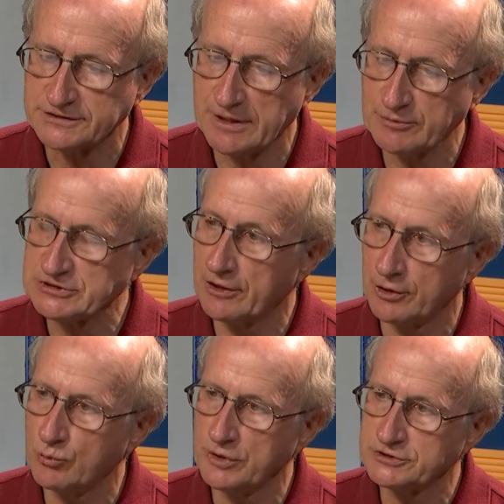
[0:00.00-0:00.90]

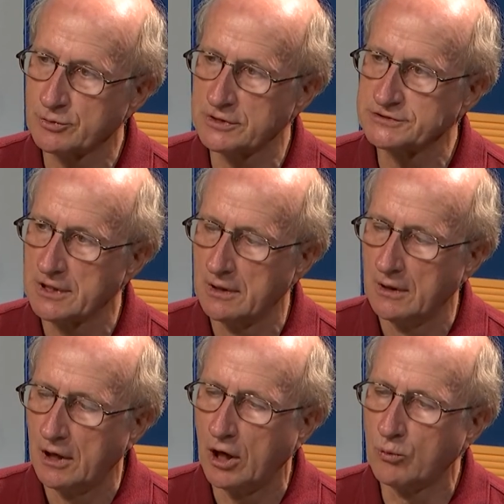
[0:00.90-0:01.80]
cemetery, which was
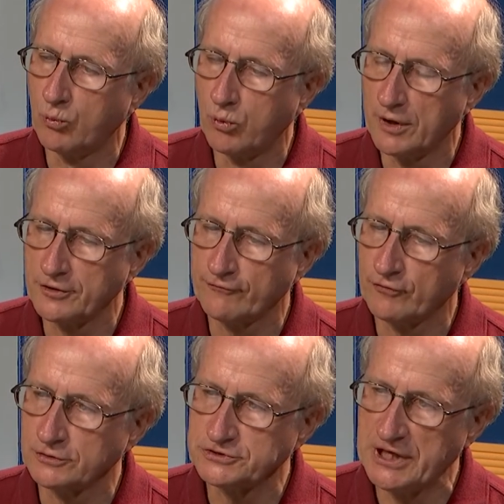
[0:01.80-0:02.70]
a
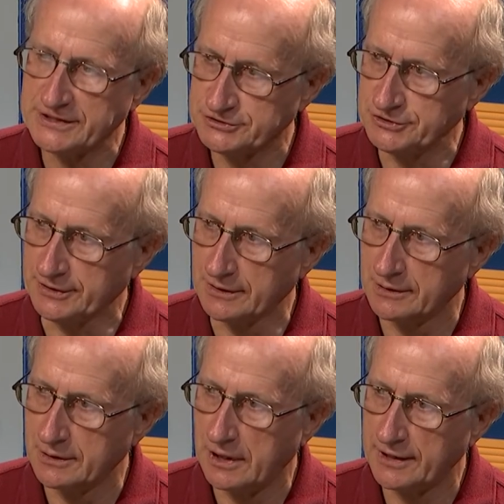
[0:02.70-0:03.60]
wonderful gesture
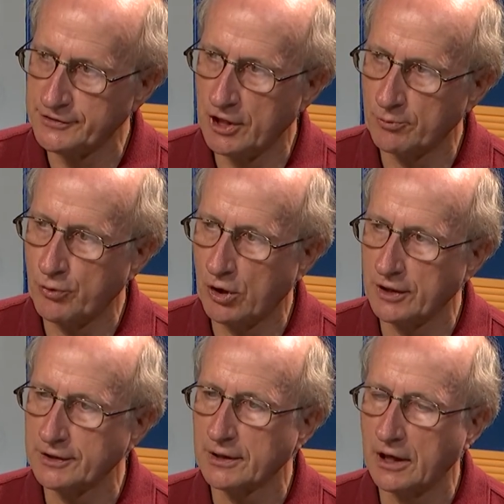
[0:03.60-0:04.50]
on their
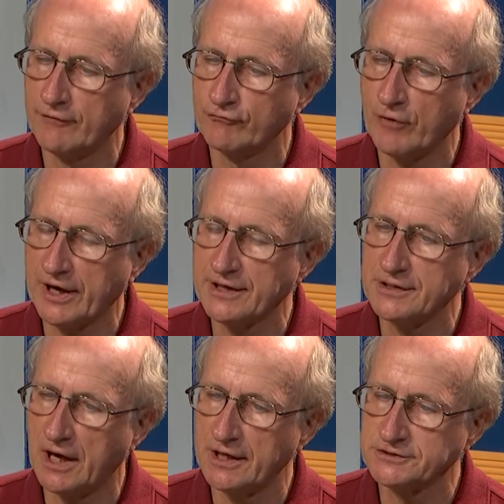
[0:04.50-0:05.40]
part of
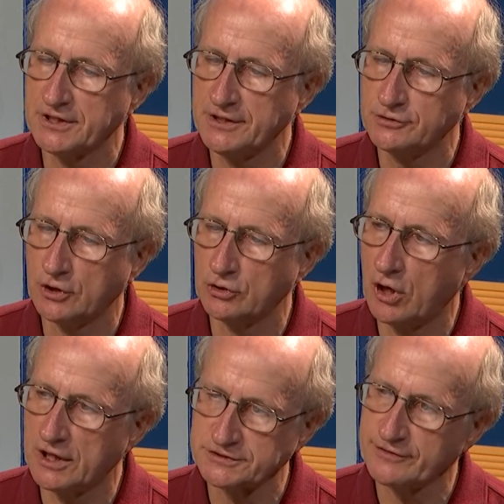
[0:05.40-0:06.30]
recognizing the
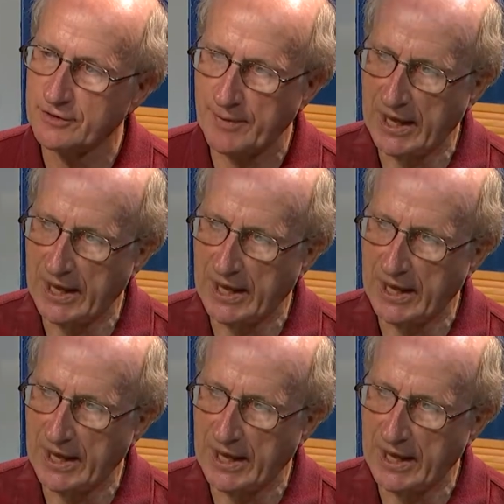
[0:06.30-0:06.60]
loss of the